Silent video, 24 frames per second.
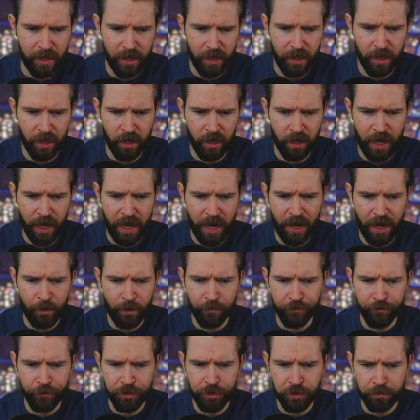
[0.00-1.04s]
I
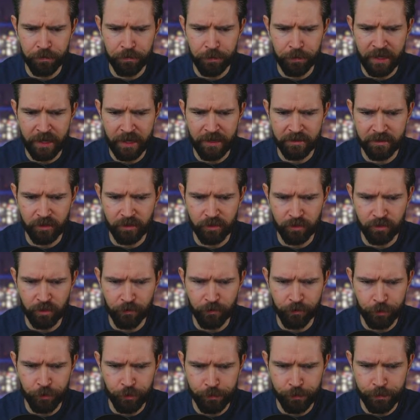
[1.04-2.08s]
want fusion parts, so
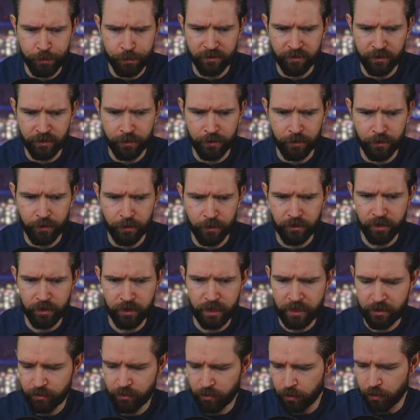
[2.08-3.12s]
fusion parts are
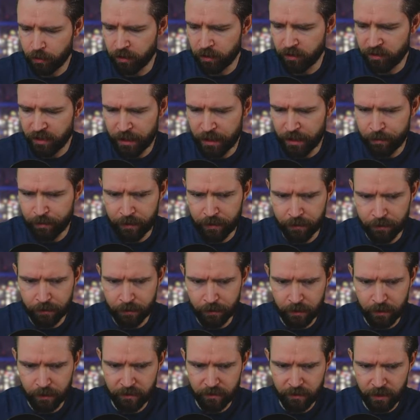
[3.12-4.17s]
13. So I'm going to type in
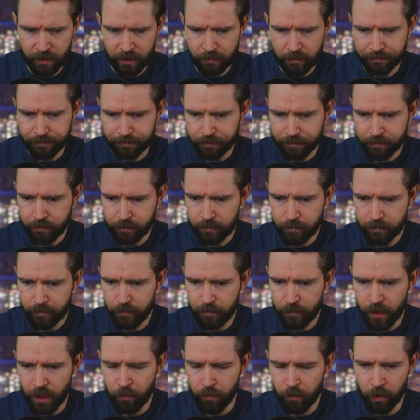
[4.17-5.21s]
13,
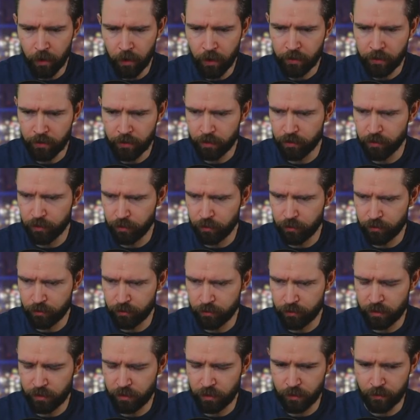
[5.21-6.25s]
and what I'm going to do is
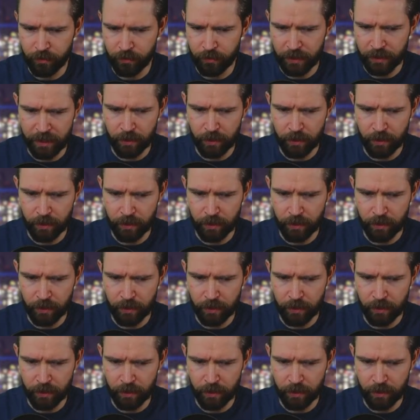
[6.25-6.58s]
just close that